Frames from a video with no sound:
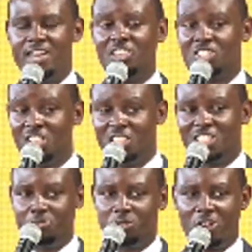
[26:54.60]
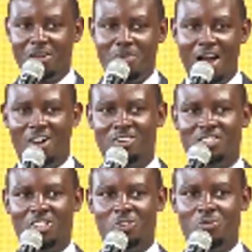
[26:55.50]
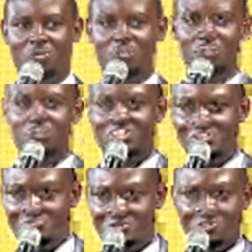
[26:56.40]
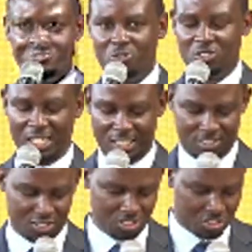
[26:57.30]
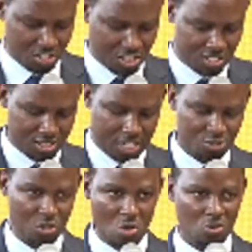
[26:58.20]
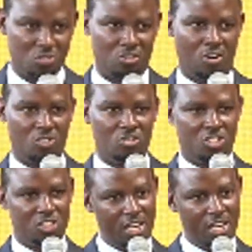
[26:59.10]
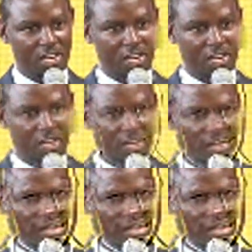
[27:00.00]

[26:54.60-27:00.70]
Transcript: And the signature I'm talking about, you might also still be confused. It is this signature that you use on your, or